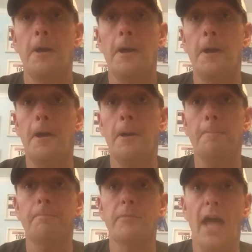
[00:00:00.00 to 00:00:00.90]

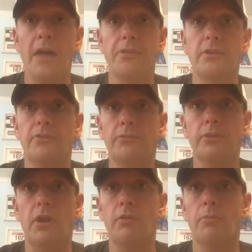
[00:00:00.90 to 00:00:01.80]
athletes,
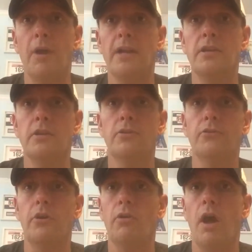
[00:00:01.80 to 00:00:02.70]
reminding you.
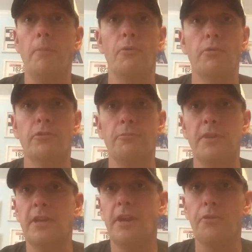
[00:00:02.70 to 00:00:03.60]
So I'm going to
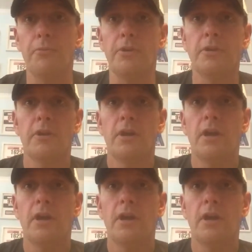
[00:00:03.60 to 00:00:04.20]
be another one.